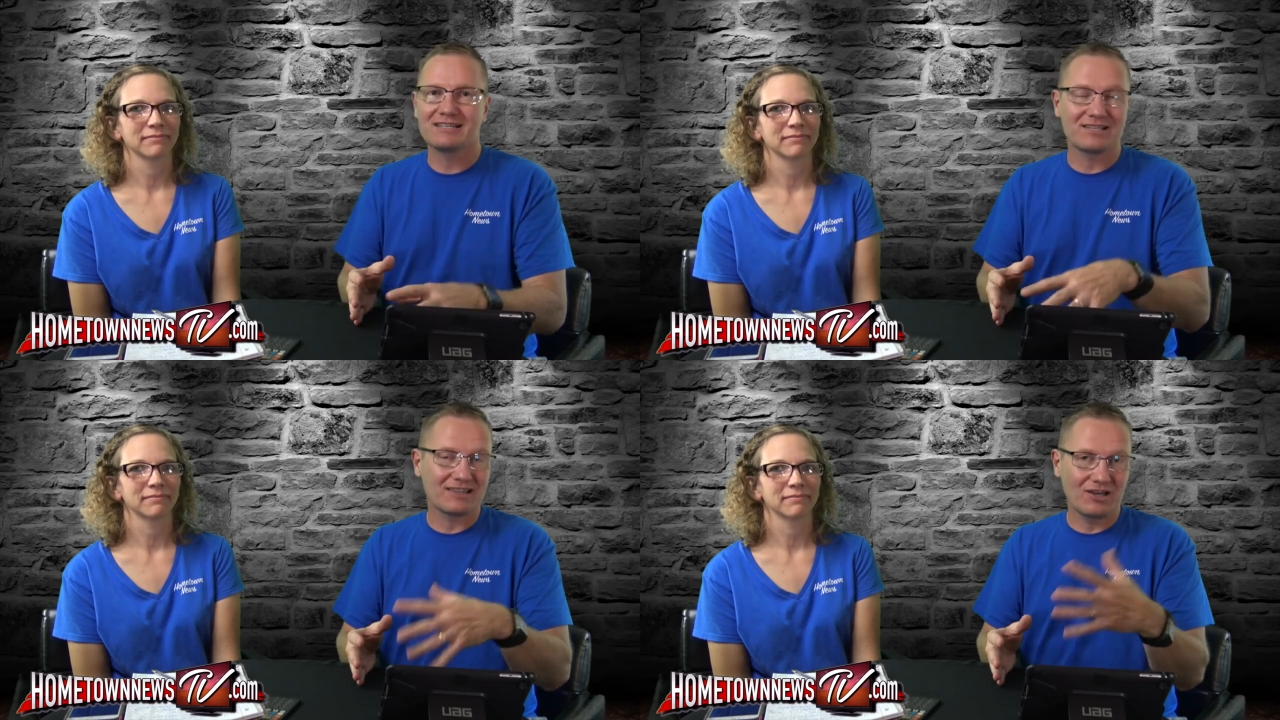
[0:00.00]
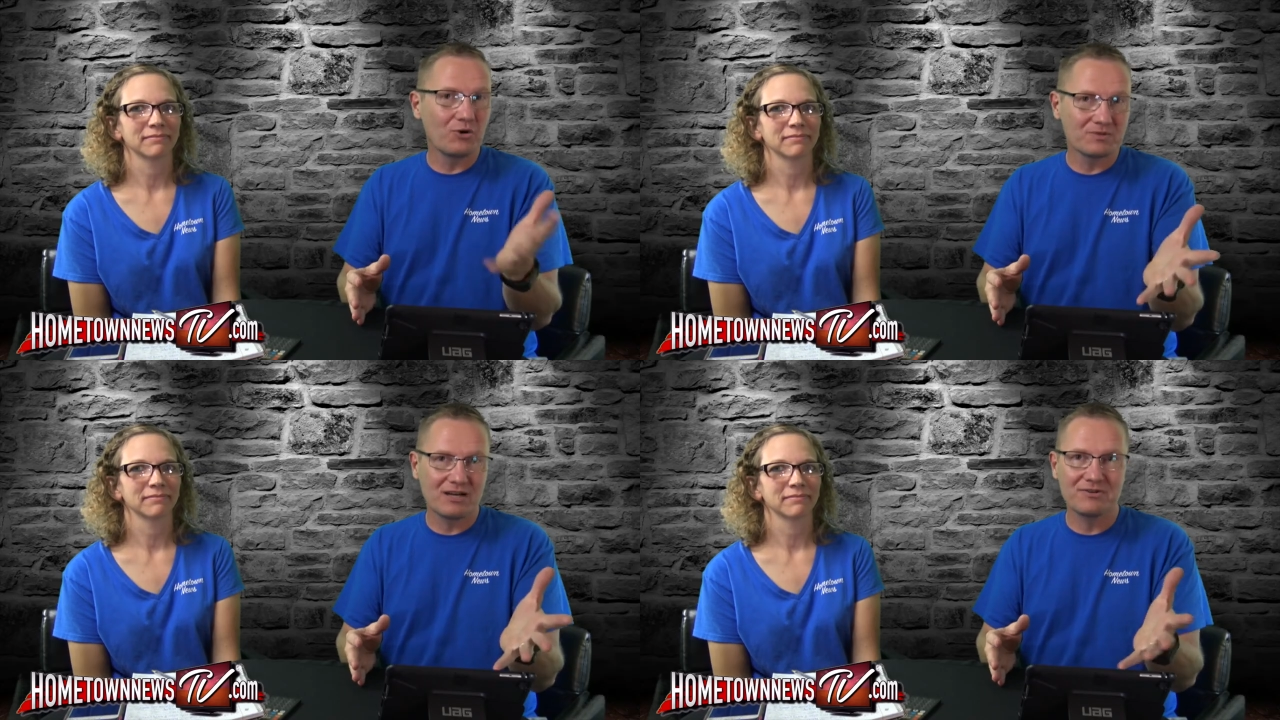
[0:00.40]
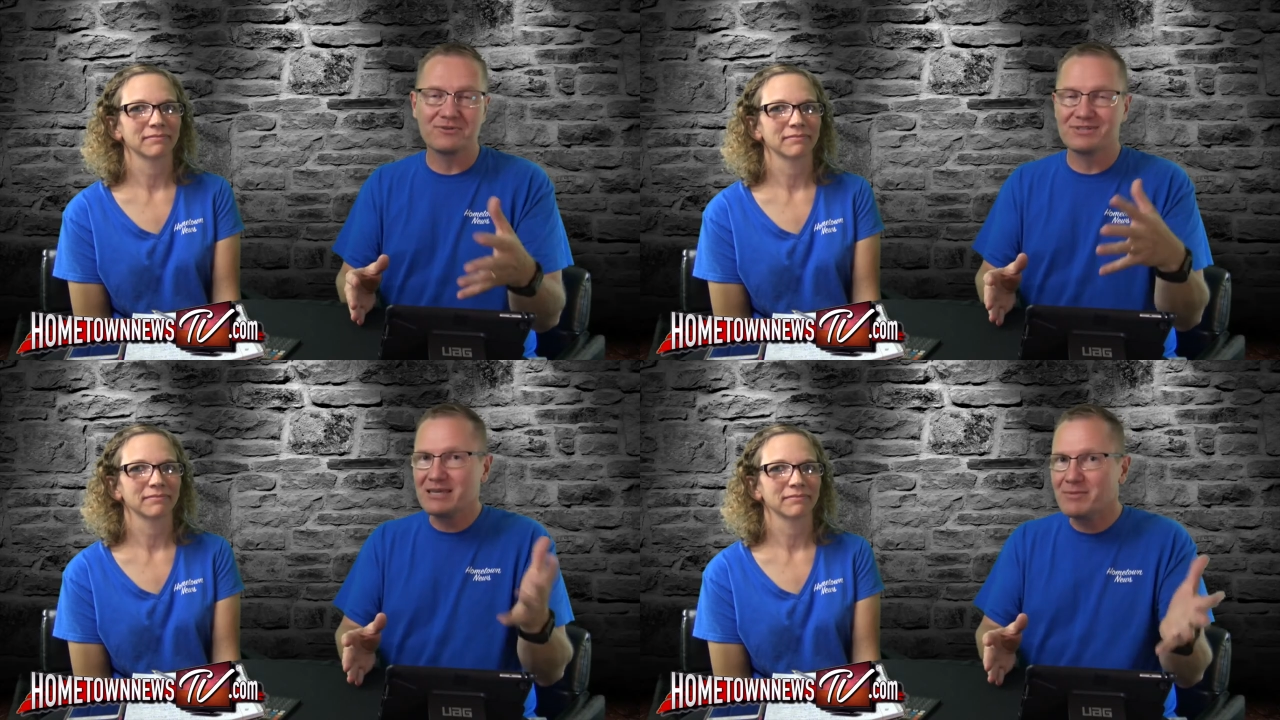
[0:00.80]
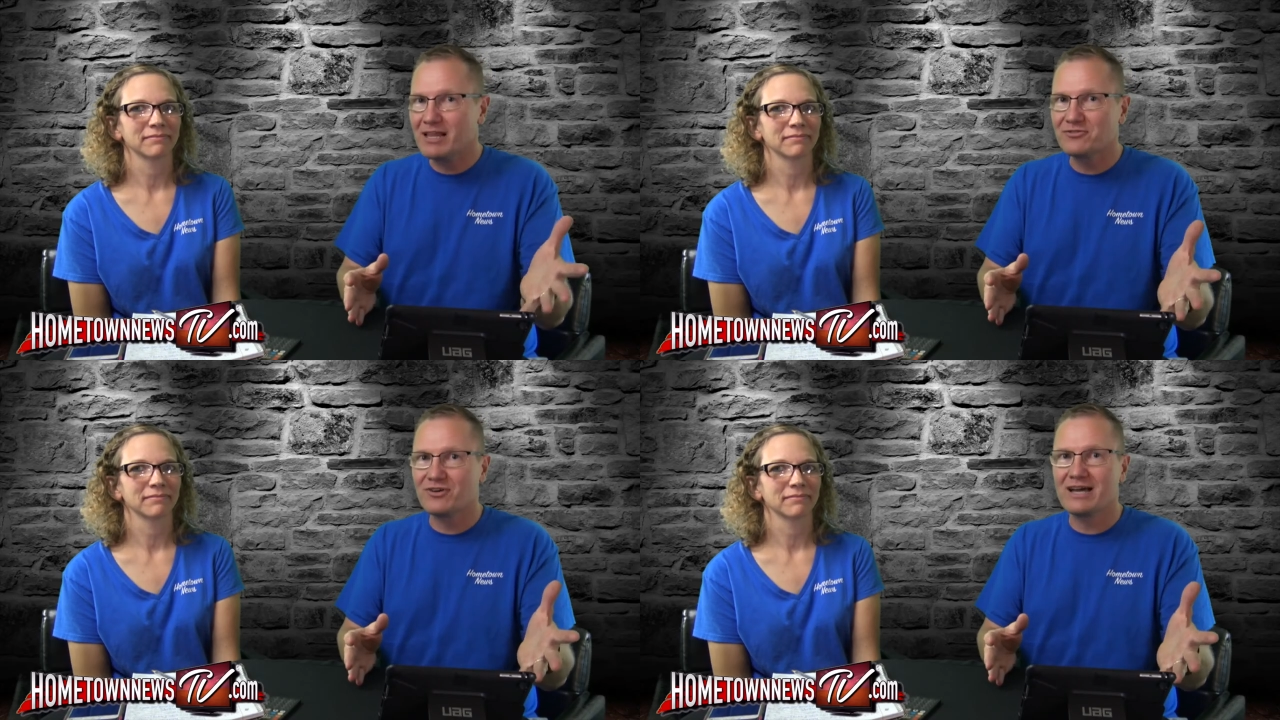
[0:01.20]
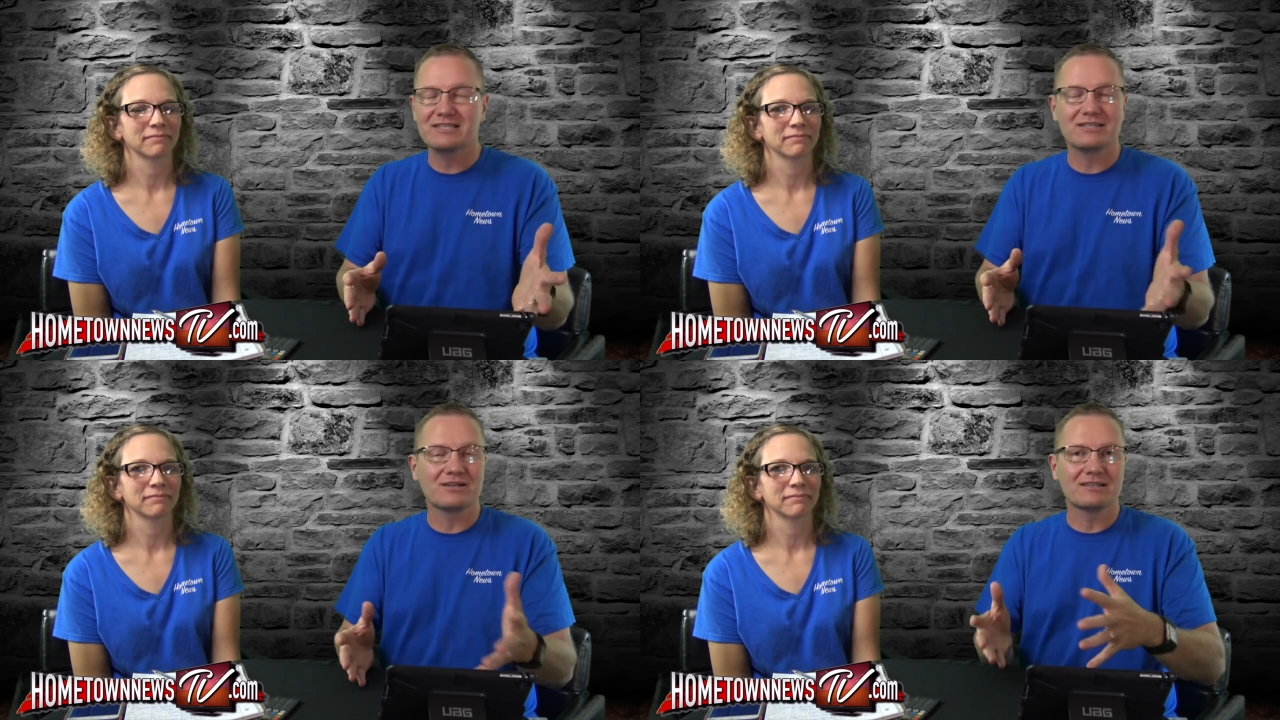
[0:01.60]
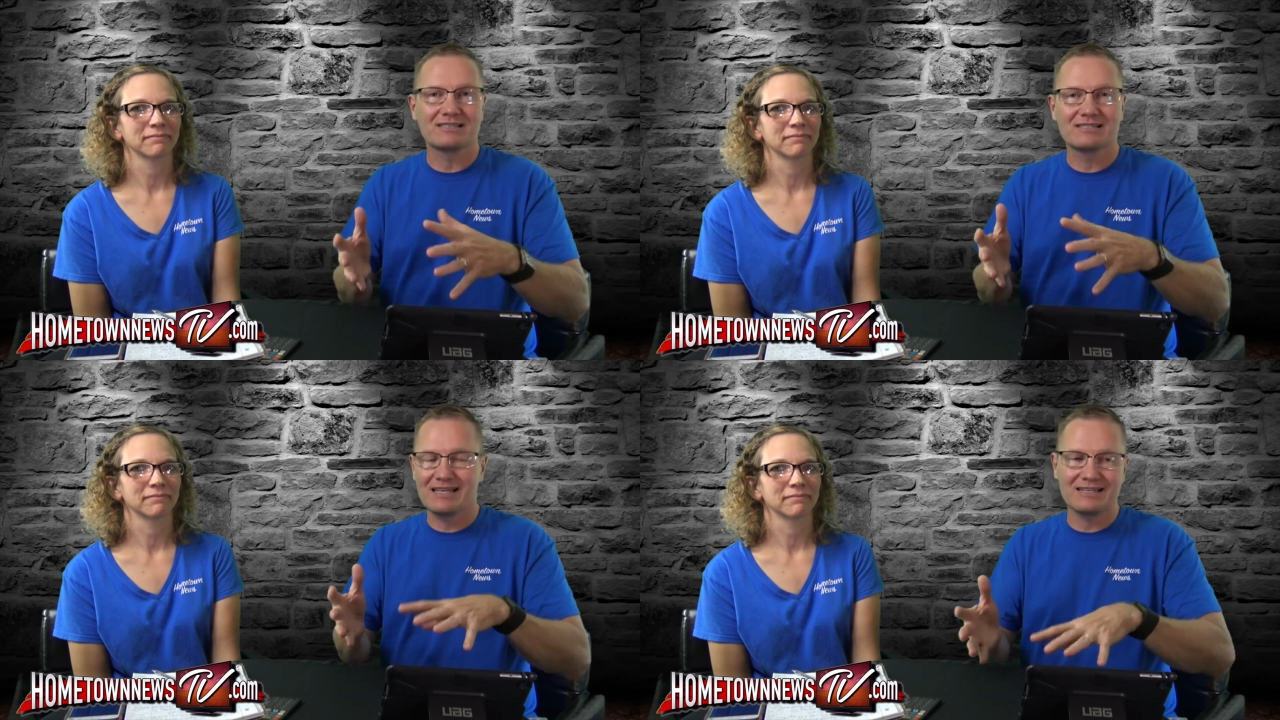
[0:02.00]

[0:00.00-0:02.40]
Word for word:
Speaker 1: us at the Hometown News email address. You can send